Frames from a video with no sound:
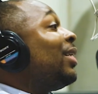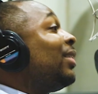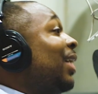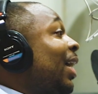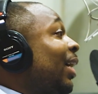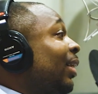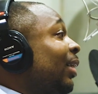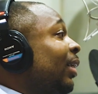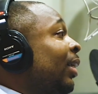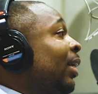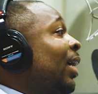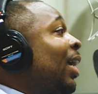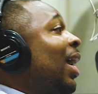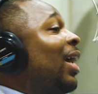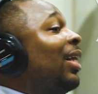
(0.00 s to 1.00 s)
Exactly.
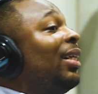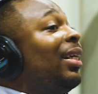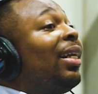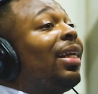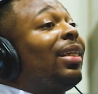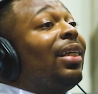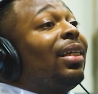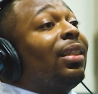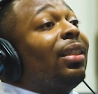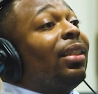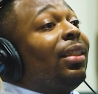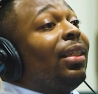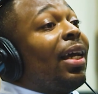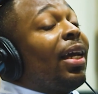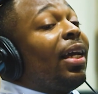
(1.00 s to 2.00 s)
And then at the end of
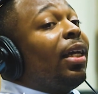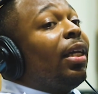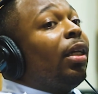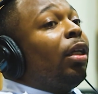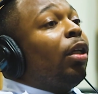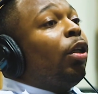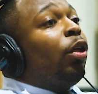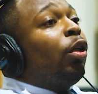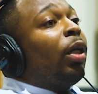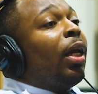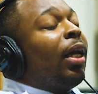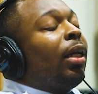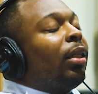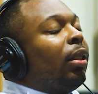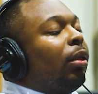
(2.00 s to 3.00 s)
the day,
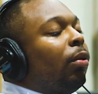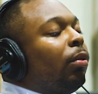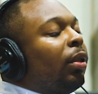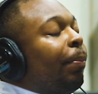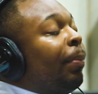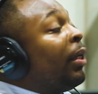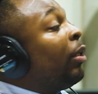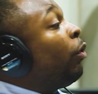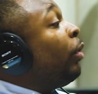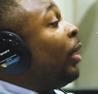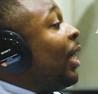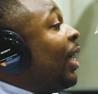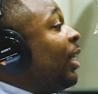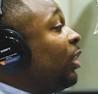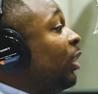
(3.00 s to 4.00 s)
depending on
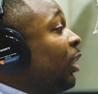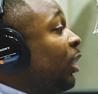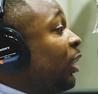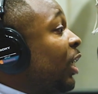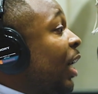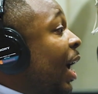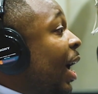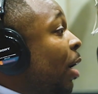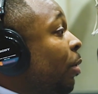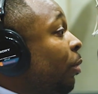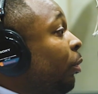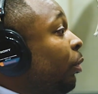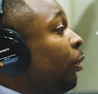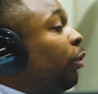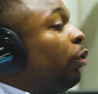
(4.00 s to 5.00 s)
the age of the
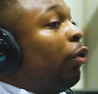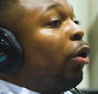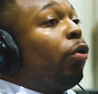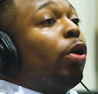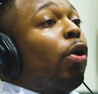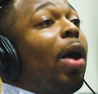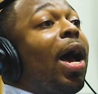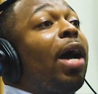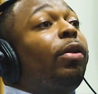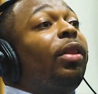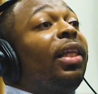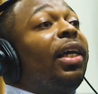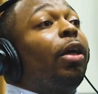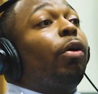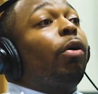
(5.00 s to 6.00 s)
child, you don't know how
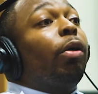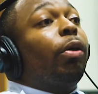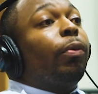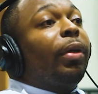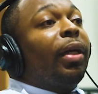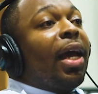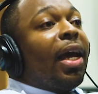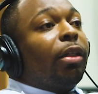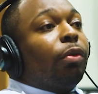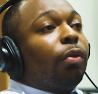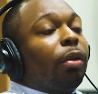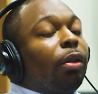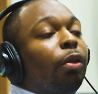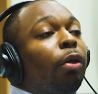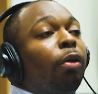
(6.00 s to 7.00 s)
they're going to react
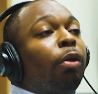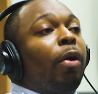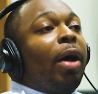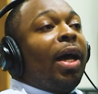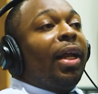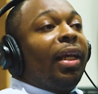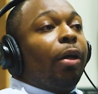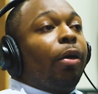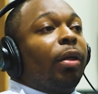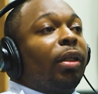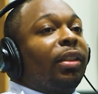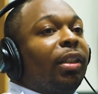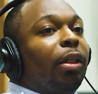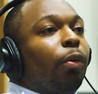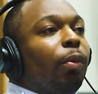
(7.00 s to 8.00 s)
to it. You don't know how they're going
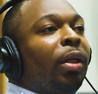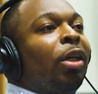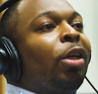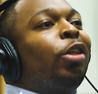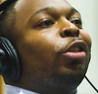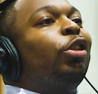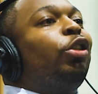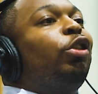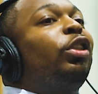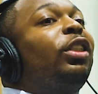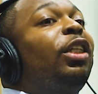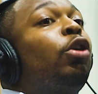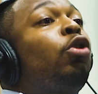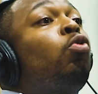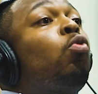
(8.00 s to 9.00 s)
to deal with it. So you
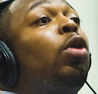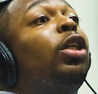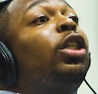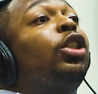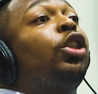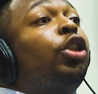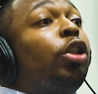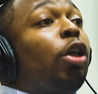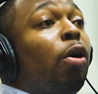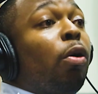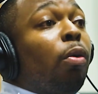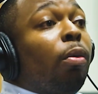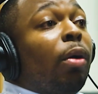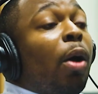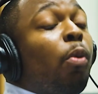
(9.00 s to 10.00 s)
still want to
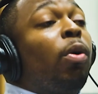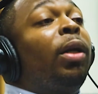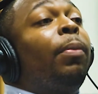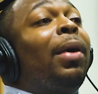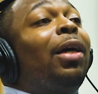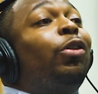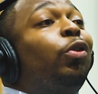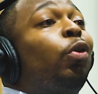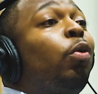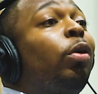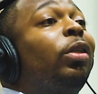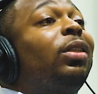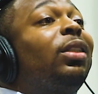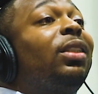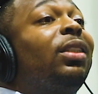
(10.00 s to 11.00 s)
show, I wanted my
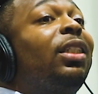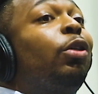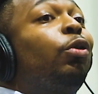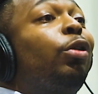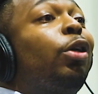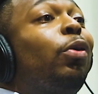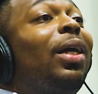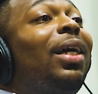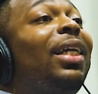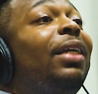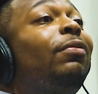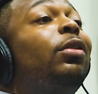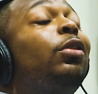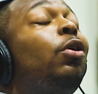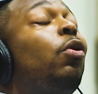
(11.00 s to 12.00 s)
daughter to still know that
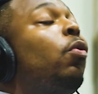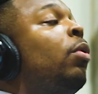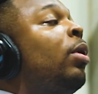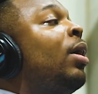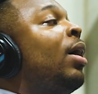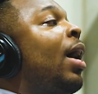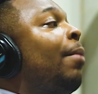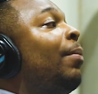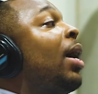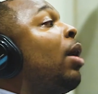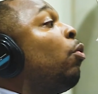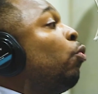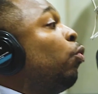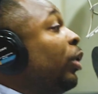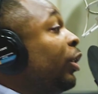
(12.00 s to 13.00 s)
even though I'm
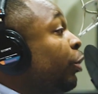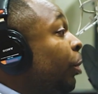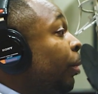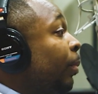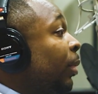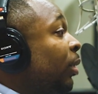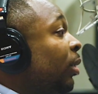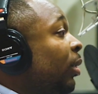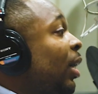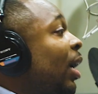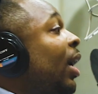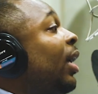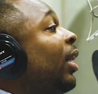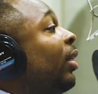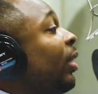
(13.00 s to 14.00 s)
not with your mother,
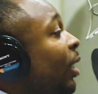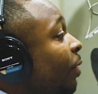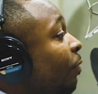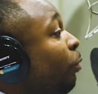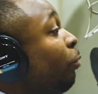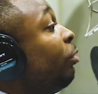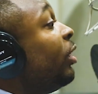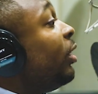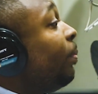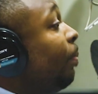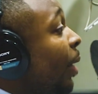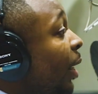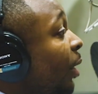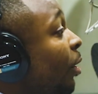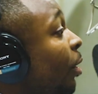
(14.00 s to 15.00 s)
I love and
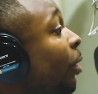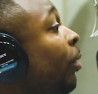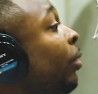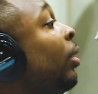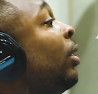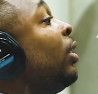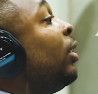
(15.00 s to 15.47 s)
respect her